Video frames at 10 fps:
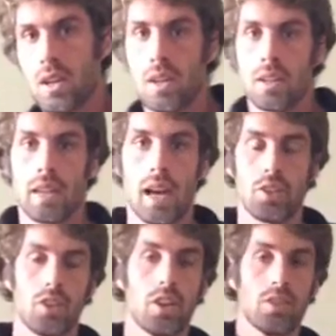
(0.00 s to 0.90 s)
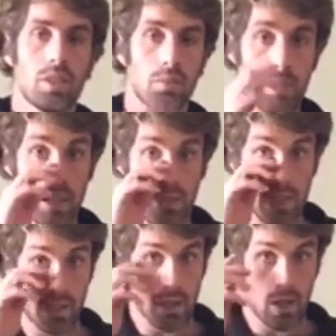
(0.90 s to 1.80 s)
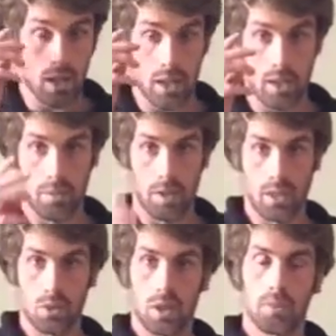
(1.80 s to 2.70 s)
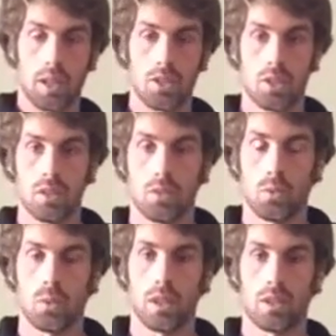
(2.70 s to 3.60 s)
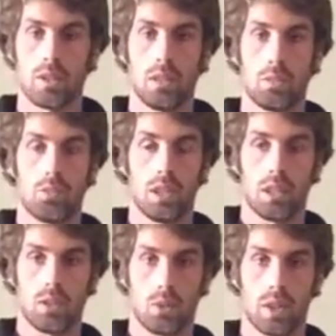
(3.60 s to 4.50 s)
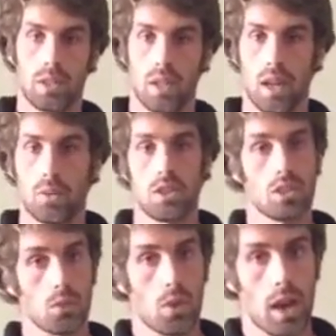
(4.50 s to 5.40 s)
Now, there are some benefits I do want to mention with the breathing to one side, which is why